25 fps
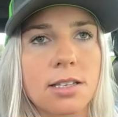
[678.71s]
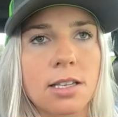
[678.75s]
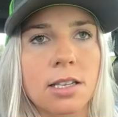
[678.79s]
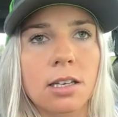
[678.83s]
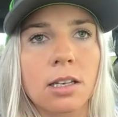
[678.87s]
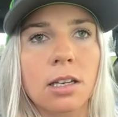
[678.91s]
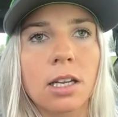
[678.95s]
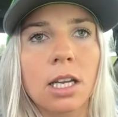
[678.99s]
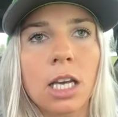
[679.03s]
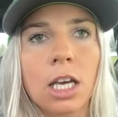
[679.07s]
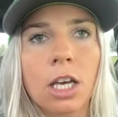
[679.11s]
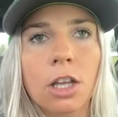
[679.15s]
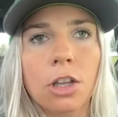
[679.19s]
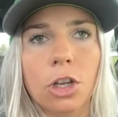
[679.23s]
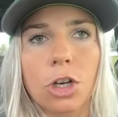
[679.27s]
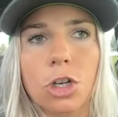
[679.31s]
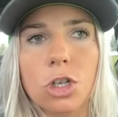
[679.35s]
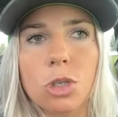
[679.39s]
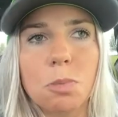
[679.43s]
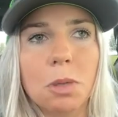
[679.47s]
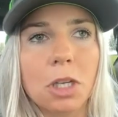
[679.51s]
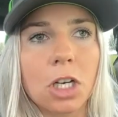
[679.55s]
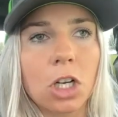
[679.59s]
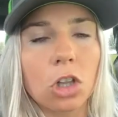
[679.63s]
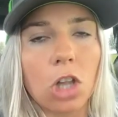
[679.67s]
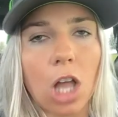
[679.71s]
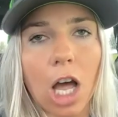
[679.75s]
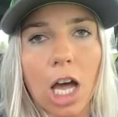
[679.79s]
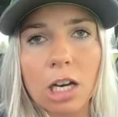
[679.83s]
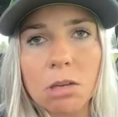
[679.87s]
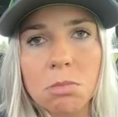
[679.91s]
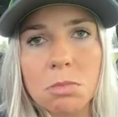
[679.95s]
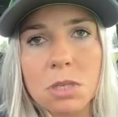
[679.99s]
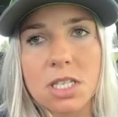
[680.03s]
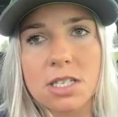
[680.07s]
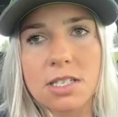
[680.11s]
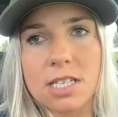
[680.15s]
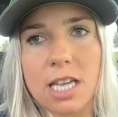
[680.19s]
And there's been a lot
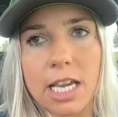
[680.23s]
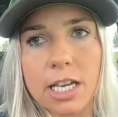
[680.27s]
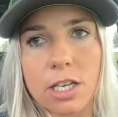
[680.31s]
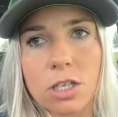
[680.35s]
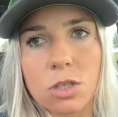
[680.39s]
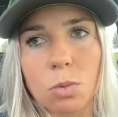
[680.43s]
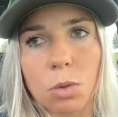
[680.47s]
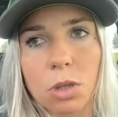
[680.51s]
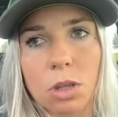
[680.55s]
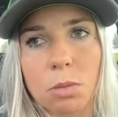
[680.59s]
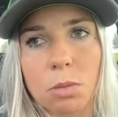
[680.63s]
of mistakes with